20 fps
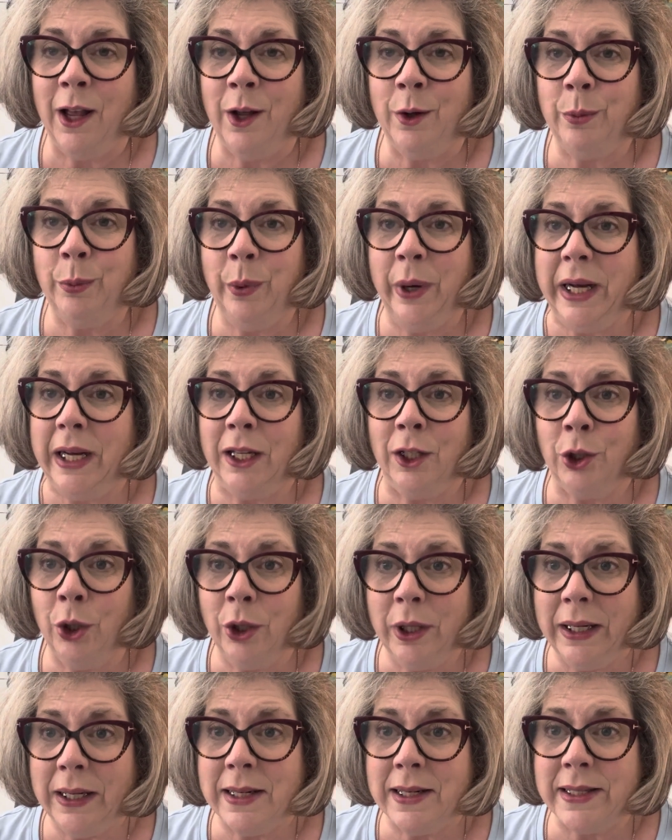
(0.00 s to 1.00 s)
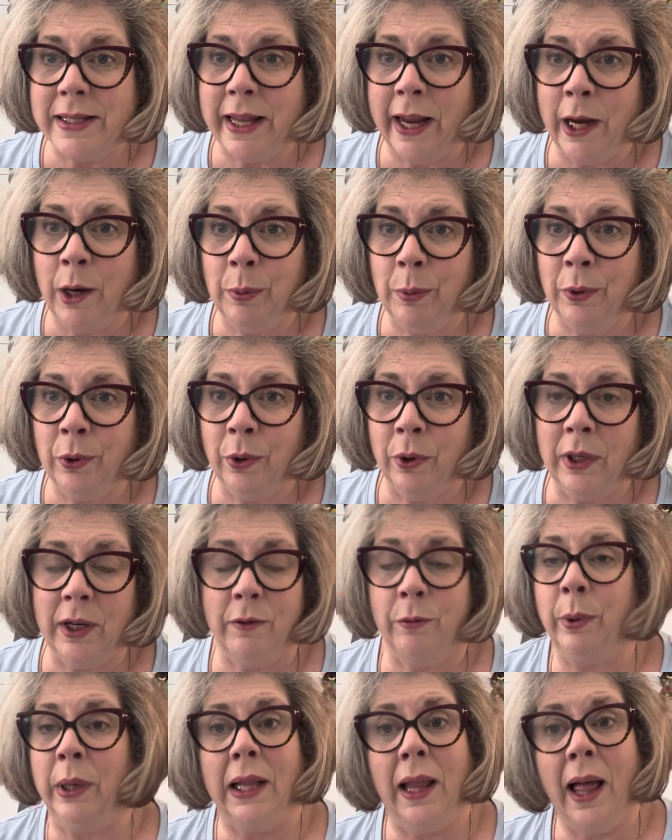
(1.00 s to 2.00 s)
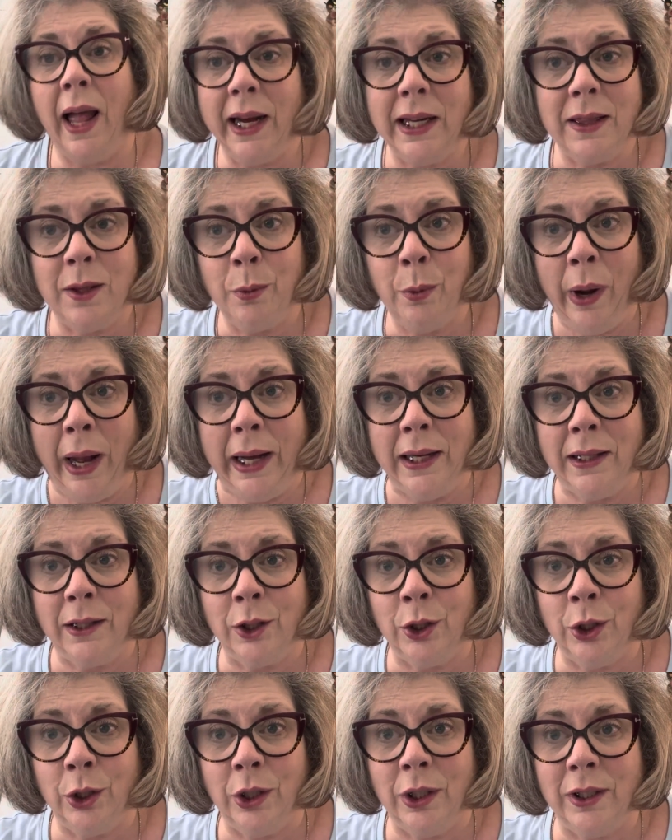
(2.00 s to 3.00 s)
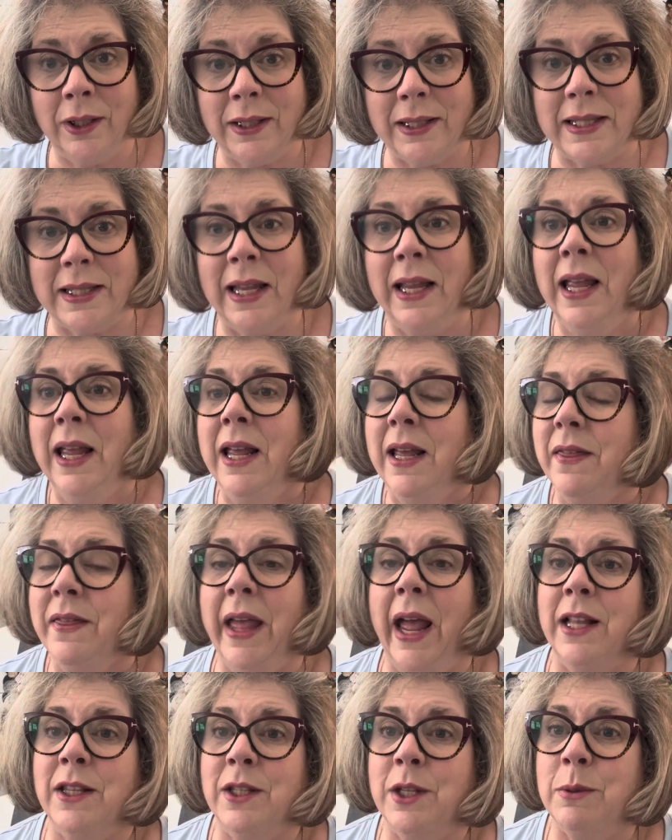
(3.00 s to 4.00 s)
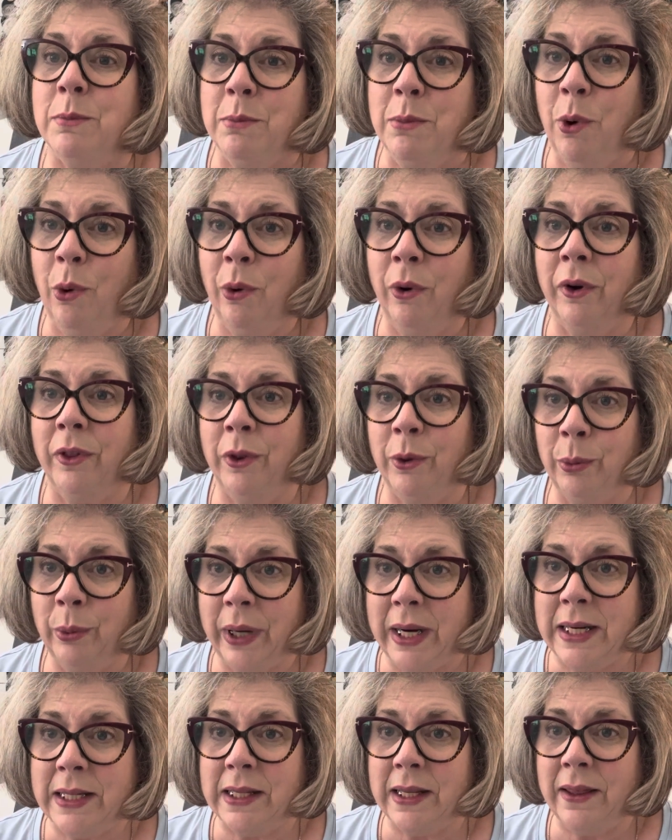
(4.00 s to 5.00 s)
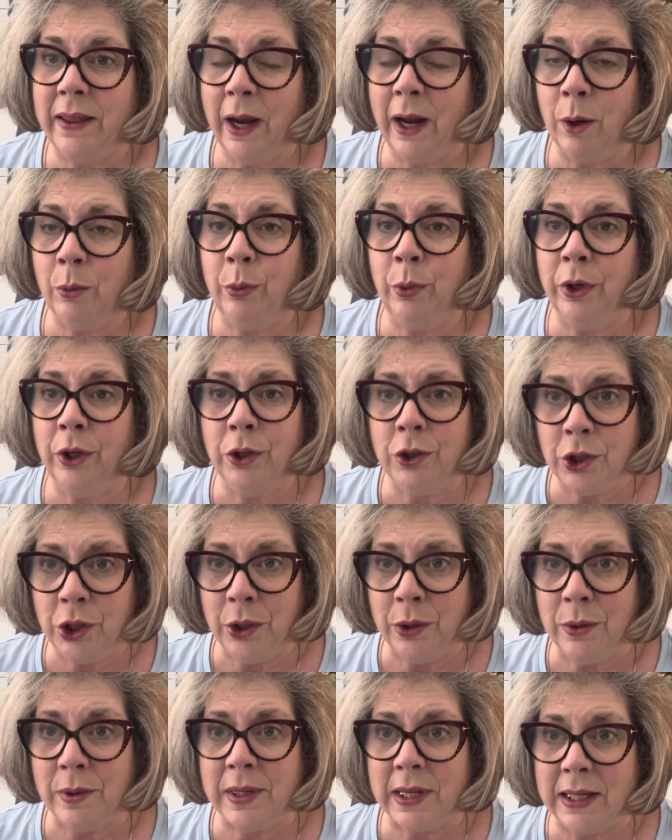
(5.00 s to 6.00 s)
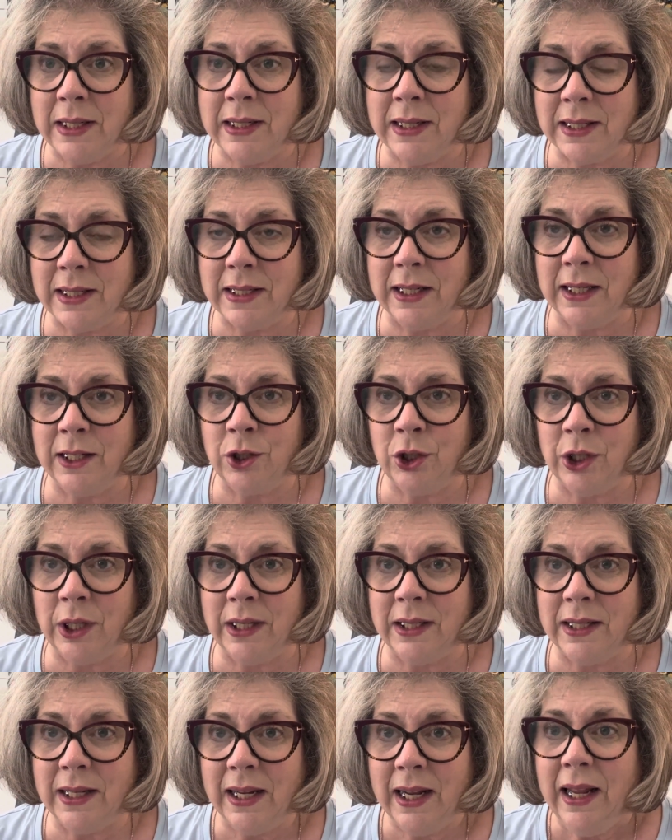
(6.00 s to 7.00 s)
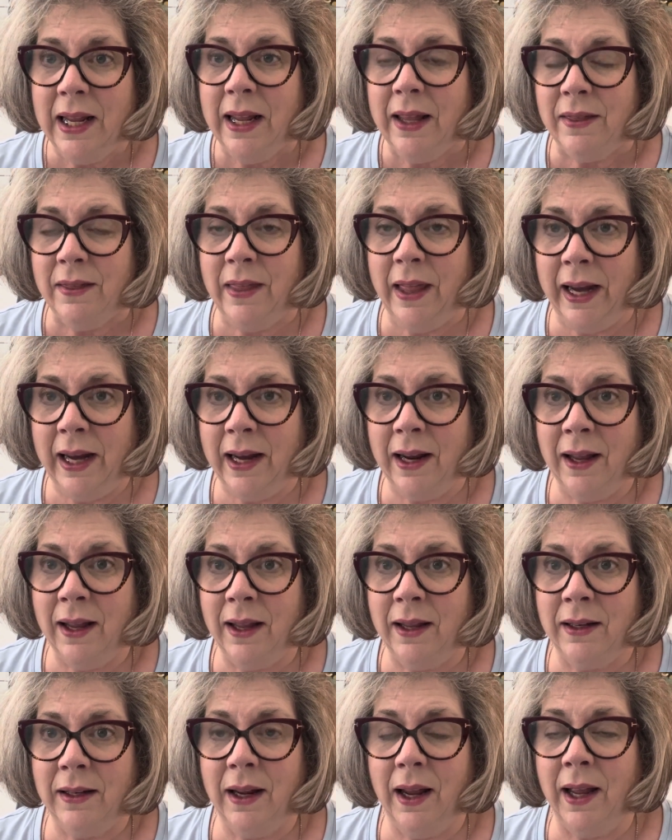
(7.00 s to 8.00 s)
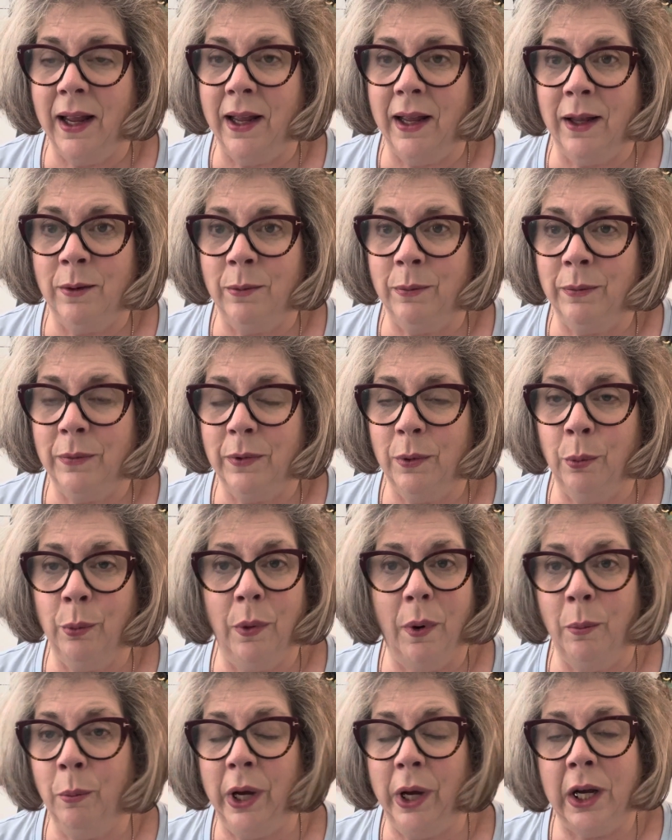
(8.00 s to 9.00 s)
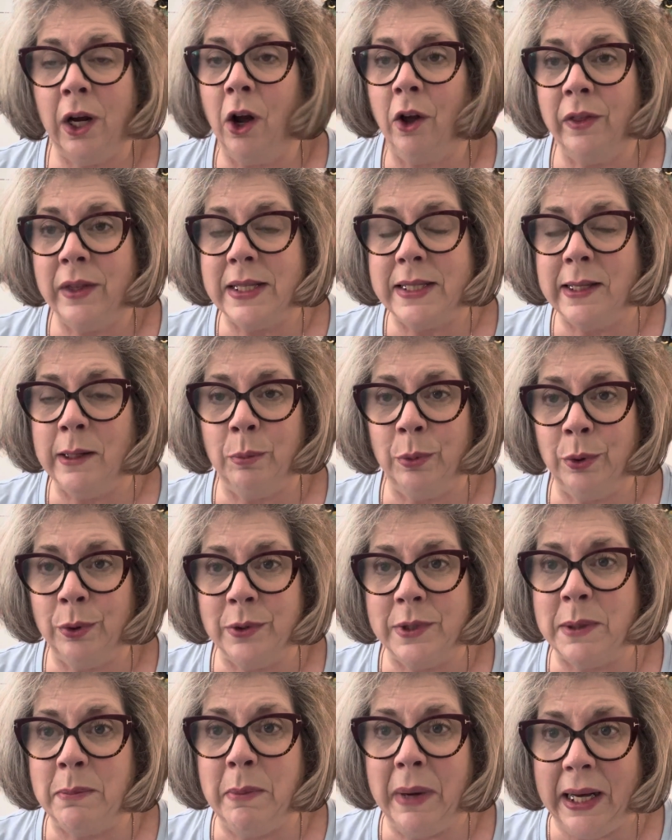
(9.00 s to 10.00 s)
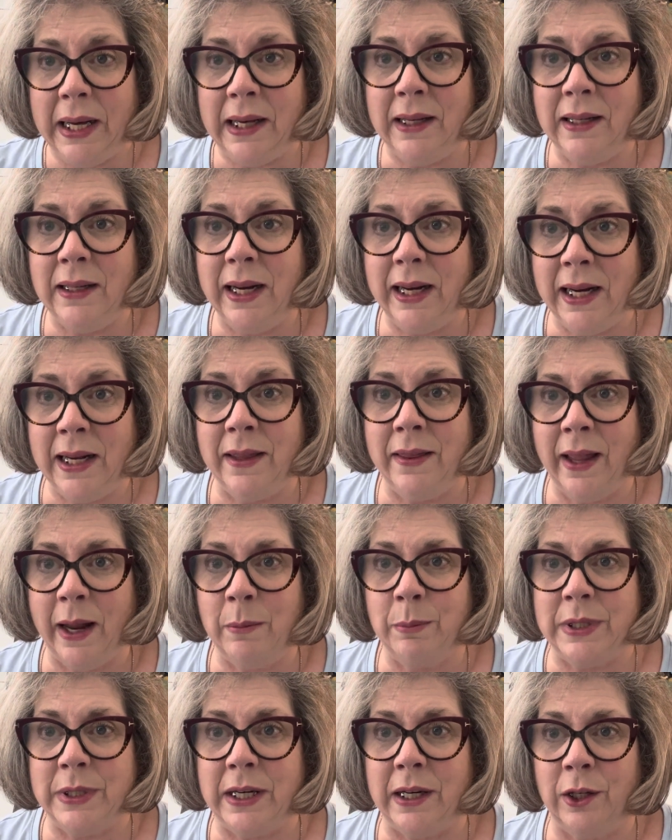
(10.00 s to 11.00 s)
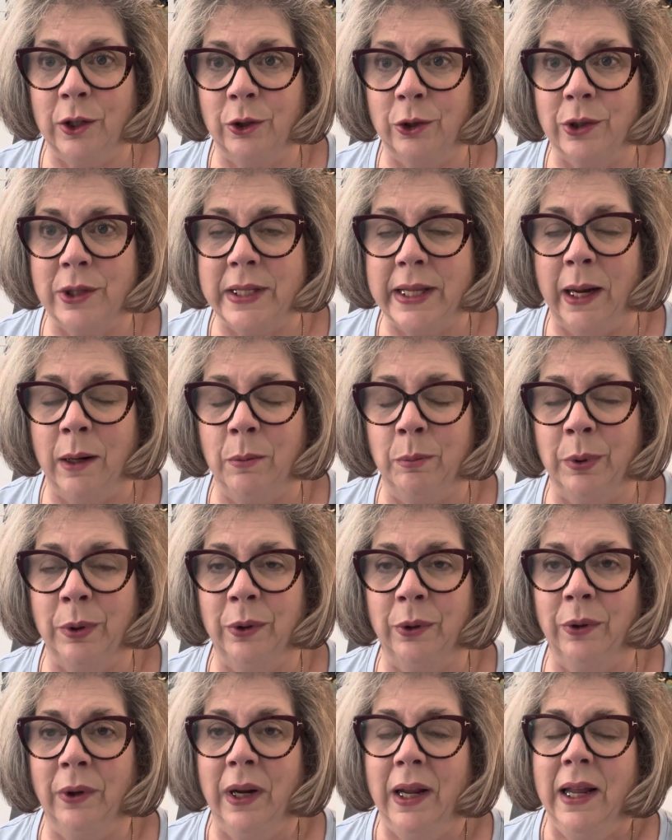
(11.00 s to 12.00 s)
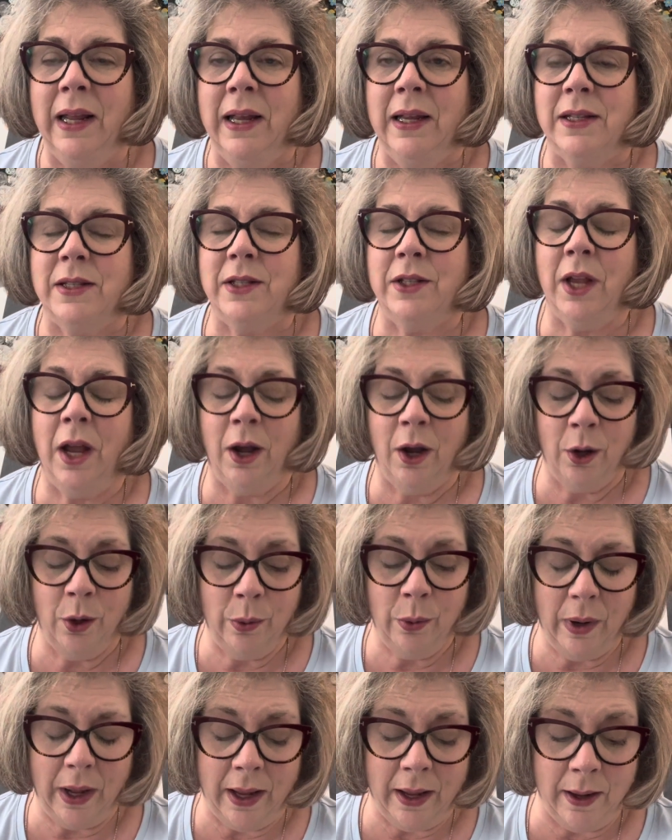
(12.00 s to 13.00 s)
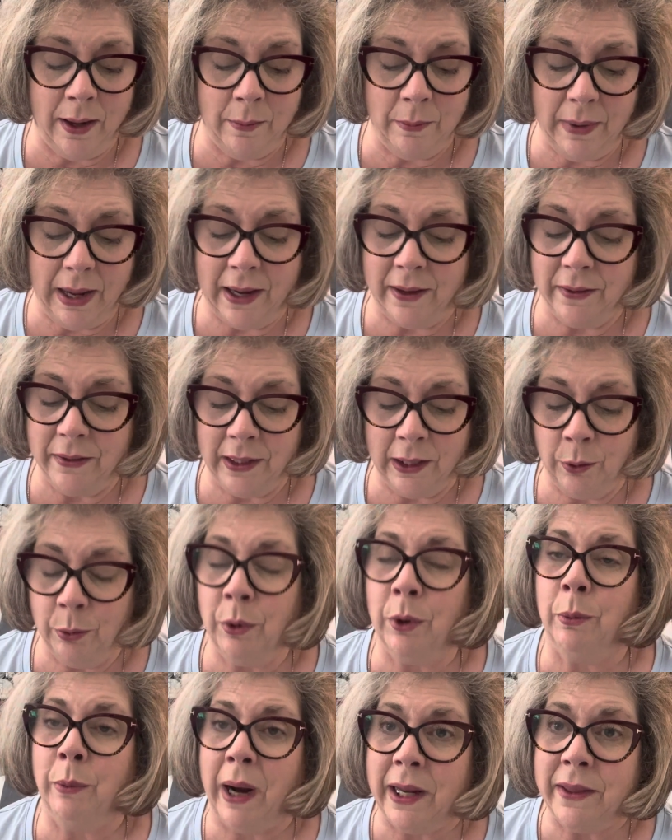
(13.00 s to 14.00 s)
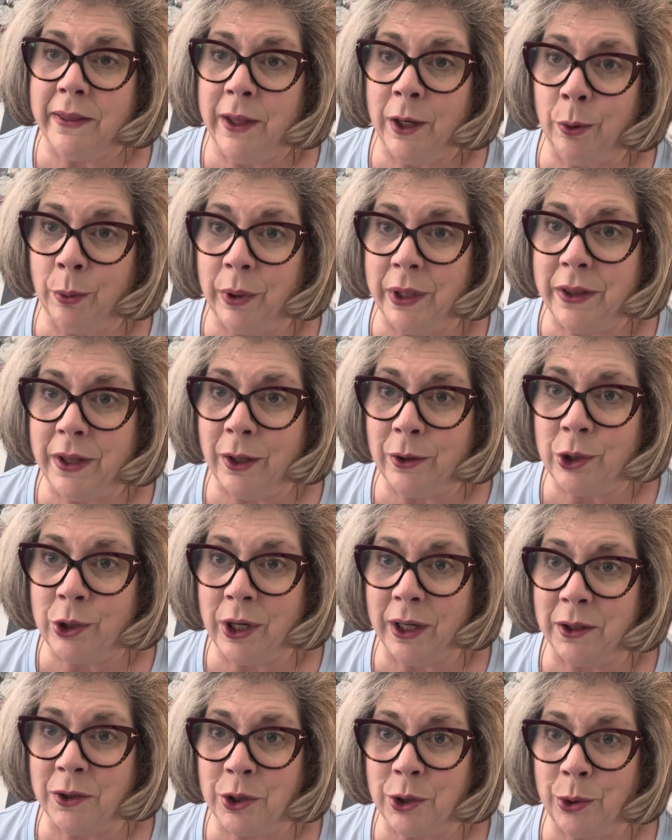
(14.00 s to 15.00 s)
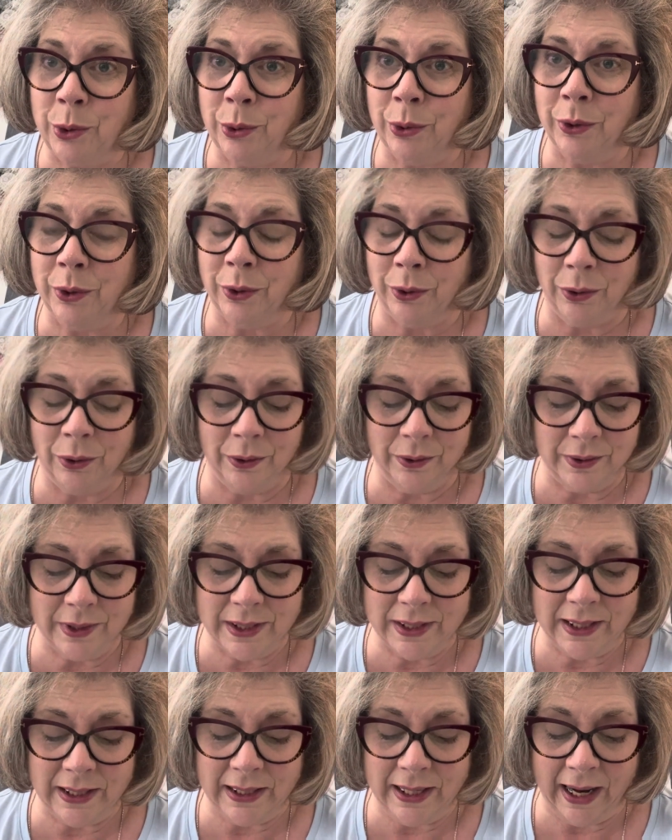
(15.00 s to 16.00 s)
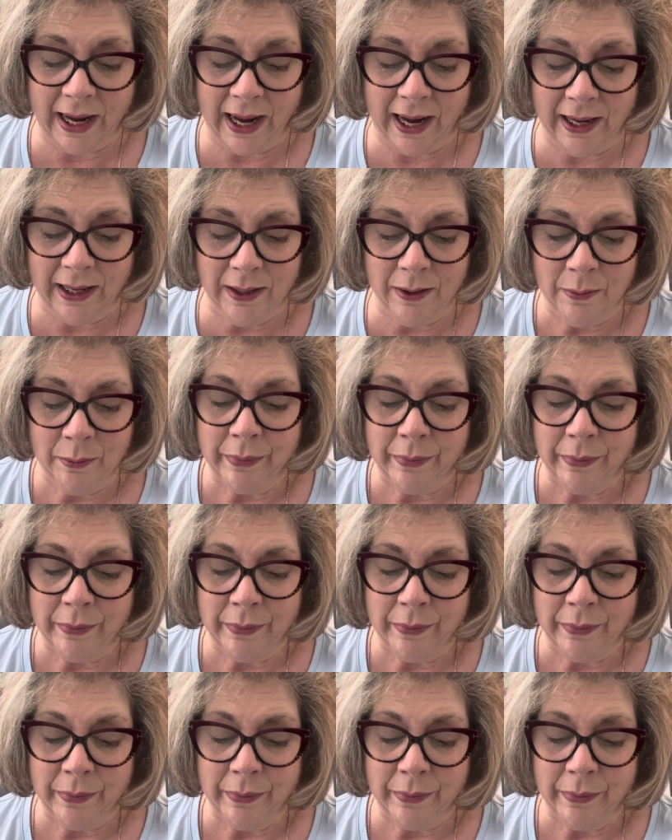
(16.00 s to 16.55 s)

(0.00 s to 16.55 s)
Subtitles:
We can look at a sampler, and if we like the way it looks, that's more the reason that we're choosing to stitch it than what all the symbols mean in that particular sampler. So I think we're right there with those young schoolgirls today.